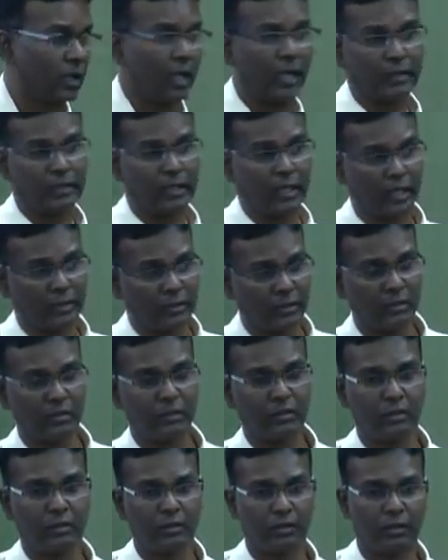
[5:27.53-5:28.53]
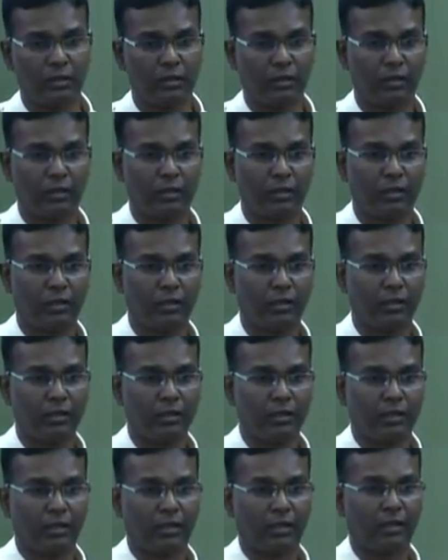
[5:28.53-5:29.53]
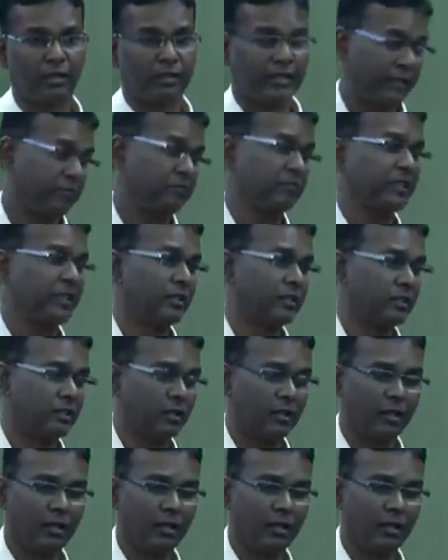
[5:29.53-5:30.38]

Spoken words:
And the other definite